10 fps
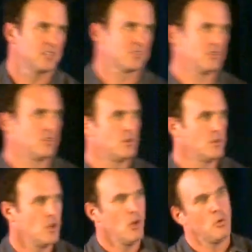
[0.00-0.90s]
us to do
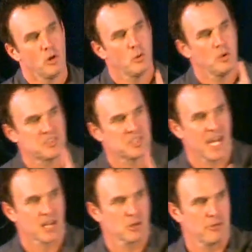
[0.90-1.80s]
Will we
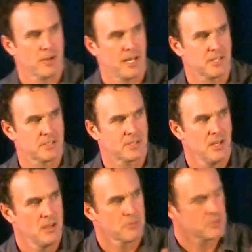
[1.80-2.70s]
sacrifice
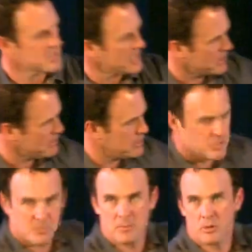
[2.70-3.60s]
for the sake of
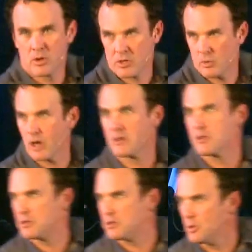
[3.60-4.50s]
those people who are going to walk
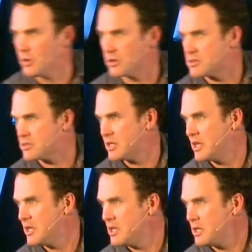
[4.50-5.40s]
through the doors
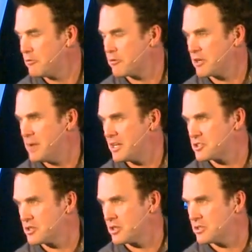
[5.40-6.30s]
of Freedom House
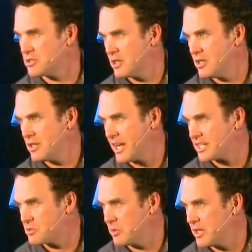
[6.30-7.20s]
Church
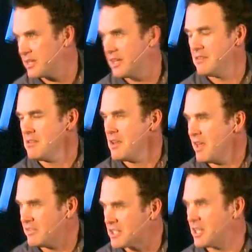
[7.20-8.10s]
next week
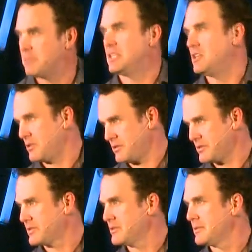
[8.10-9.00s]
and the coming years?